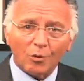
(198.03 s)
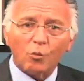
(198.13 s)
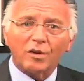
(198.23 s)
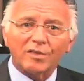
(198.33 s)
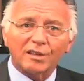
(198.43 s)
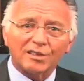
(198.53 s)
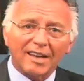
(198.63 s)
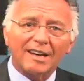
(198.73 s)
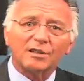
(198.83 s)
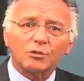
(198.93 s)
with this
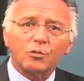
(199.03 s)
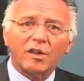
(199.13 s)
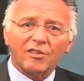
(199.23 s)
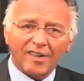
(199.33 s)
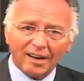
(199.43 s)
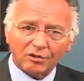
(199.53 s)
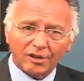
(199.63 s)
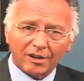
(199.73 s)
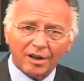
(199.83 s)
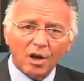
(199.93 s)
latest
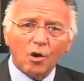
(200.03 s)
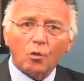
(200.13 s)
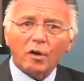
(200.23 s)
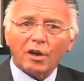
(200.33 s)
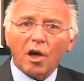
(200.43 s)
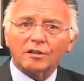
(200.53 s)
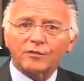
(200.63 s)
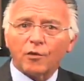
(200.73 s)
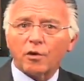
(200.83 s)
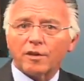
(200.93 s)
recession. We
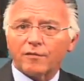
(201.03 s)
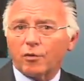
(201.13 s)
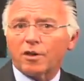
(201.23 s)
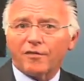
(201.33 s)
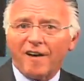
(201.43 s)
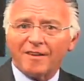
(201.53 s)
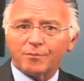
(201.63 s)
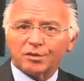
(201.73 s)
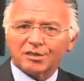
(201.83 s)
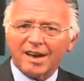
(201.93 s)
lost
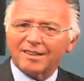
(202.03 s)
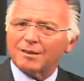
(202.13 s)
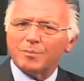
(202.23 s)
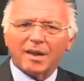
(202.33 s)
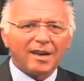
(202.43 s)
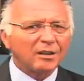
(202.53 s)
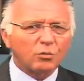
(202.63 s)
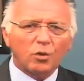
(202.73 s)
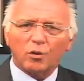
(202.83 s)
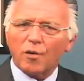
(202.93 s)
40–45%. And because
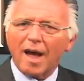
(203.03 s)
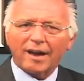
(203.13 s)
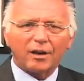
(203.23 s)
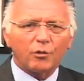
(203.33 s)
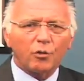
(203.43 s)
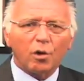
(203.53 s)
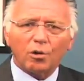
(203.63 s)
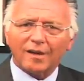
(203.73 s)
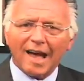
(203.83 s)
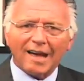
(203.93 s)
we're rock and
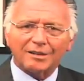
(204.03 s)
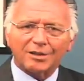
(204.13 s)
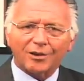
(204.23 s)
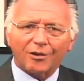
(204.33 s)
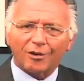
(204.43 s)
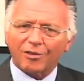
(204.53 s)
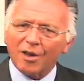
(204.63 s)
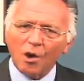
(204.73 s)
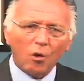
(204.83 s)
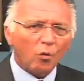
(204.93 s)
roll guys and girls,
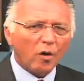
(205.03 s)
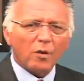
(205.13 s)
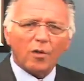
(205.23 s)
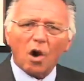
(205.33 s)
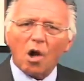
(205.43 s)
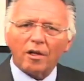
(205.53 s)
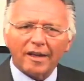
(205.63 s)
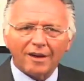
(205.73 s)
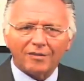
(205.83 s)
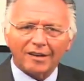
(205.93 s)
we were all
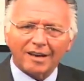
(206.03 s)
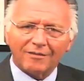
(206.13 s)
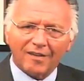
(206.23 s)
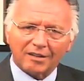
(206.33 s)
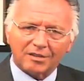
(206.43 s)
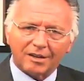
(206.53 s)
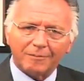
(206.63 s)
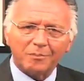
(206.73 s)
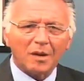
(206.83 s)
heavily invested.